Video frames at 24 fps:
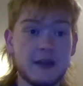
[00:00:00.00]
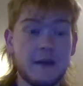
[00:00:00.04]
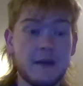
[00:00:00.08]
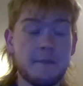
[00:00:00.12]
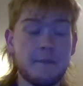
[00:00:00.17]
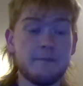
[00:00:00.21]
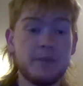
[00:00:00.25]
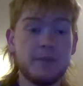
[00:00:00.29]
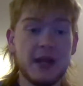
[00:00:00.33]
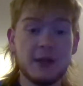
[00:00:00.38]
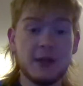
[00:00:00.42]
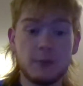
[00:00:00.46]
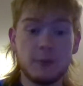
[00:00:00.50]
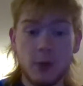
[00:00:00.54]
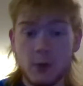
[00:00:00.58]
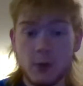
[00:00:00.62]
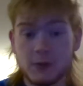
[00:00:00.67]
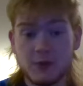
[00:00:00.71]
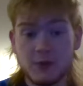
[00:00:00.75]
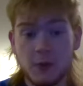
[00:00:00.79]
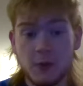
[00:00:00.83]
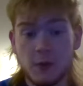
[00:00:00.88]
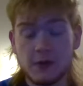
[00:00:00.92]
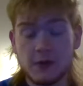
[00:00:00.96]
the big
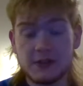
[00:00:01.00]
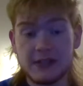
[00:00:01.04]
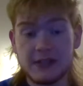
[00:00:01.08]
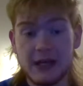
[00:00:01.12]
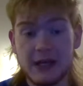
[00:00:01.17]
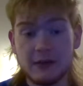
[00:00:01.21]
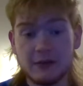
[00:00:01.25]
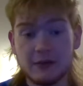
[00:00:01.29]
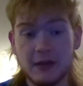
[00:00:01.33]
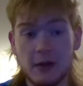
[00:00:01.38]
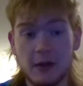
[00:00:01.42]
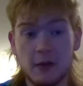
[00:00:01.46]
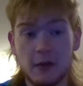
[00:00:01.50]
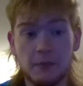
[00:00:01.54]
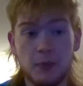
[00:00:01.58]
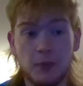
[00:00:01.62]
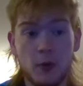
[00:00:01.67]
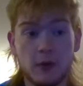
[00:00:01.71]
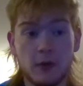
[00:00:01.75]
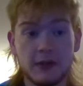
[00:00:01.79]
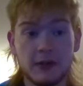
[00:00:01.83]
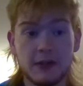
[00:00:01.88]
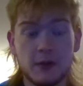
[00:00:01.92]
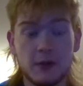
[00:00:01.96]
road course out there in
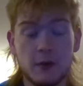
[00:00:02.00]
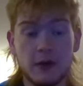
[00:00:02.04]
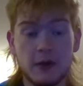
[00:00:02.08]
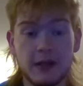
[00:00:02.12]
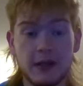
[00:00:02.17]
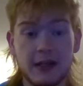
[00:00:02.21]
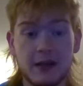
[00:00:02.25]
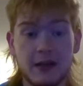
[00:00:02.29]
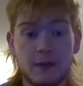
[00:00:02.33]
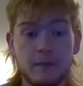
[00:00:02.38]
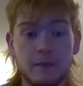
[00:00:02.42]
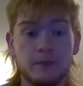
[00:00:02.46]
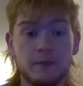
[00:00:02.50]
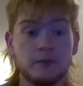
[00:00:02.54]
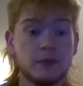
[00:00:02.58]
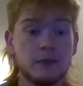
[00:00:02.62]
Portland, Oregon.